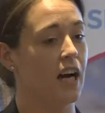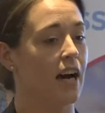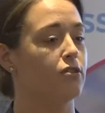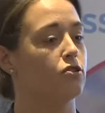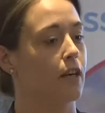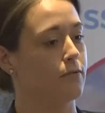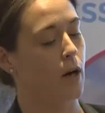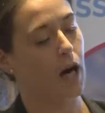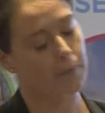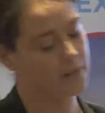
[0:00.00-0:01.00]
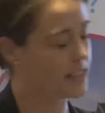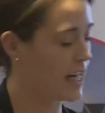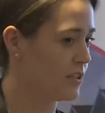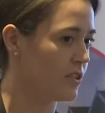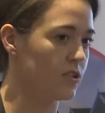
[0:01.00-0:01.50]
have to travel up and
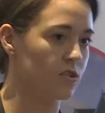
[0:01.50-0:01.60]
down to